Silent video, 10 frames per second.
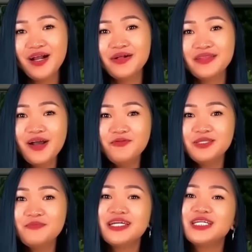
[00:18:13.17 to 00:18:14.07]
Well, that
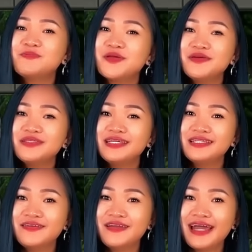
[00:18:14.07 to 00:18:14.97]
was my experience in
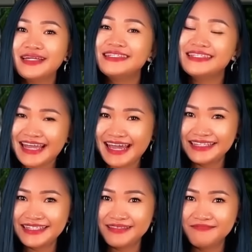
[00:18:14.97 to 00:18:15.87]
the United
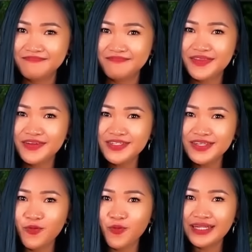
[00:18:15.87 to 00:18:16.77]
States, but there's
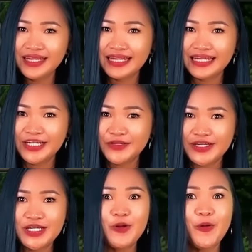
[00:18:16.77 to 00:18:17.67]
still one
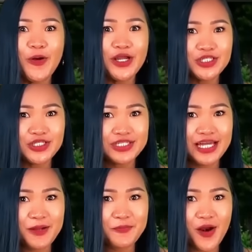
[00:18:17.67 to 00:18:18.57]
lingering question
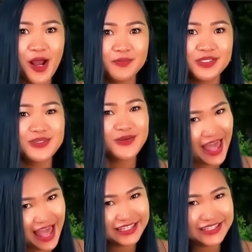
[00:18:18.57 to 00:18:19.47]
that I promised to
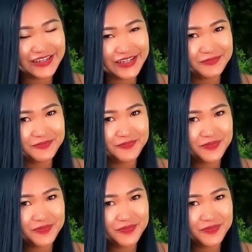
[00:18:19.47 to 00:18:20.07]
answer.